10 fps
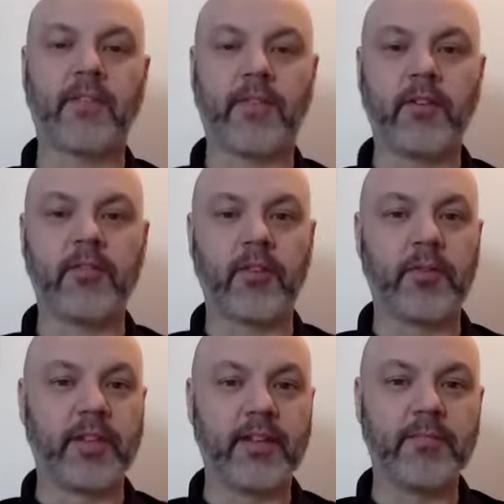there's
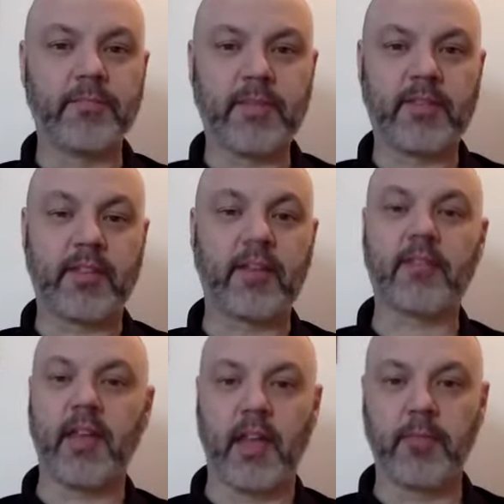only six
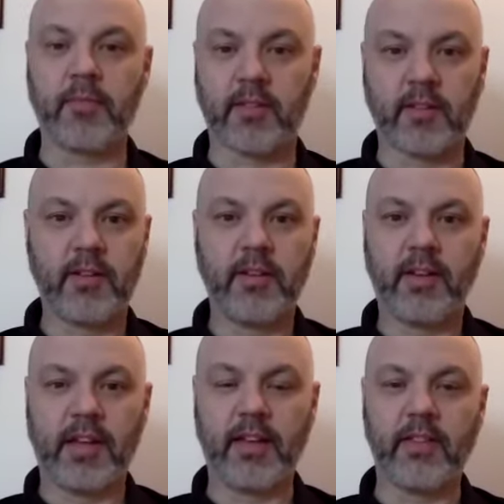games
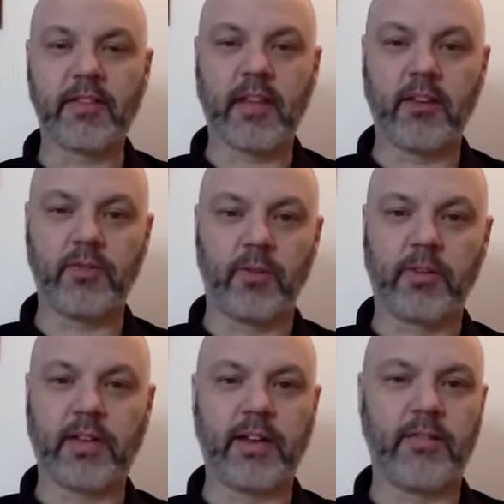in the schedule
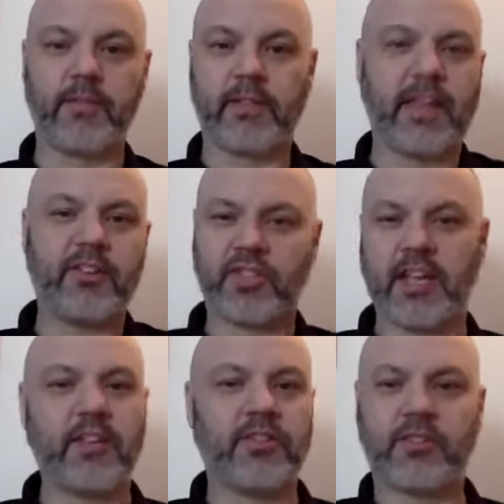kind of does that
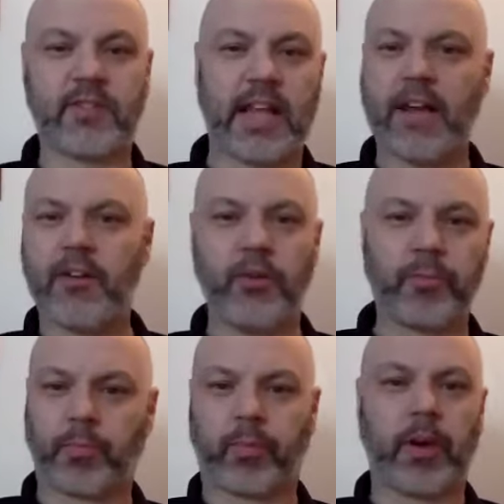change how you
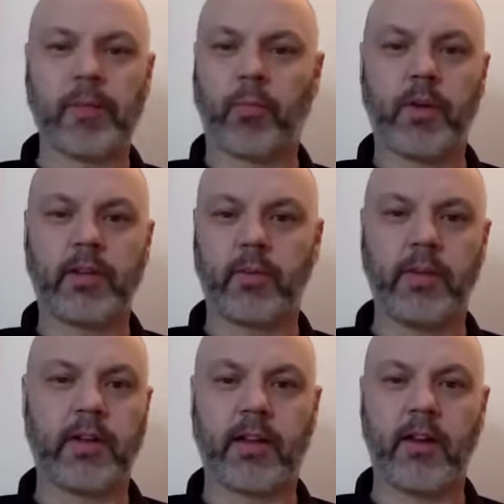prep week to
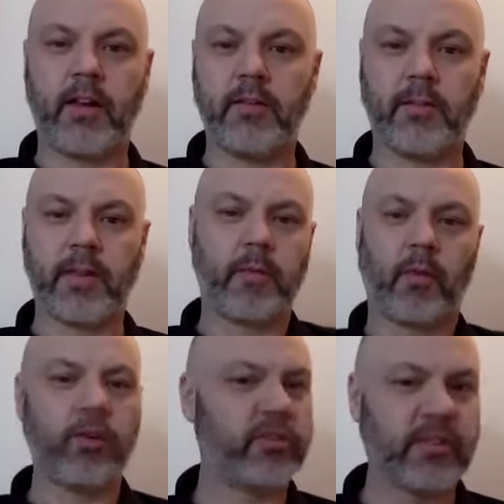week at all with any
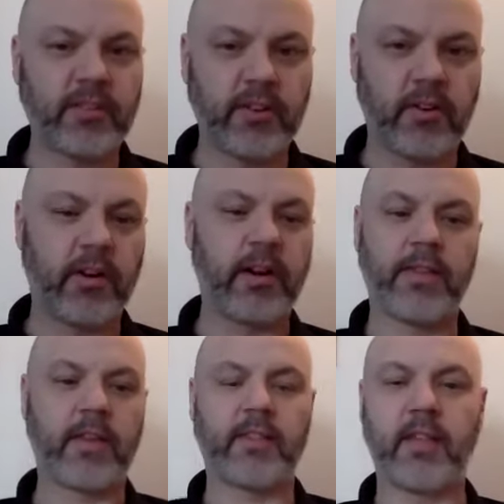more urgency or
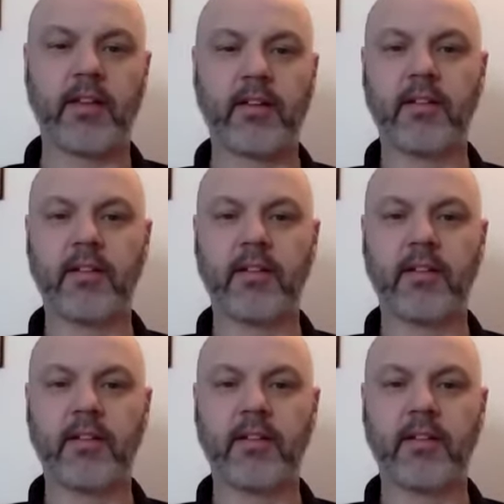anything like that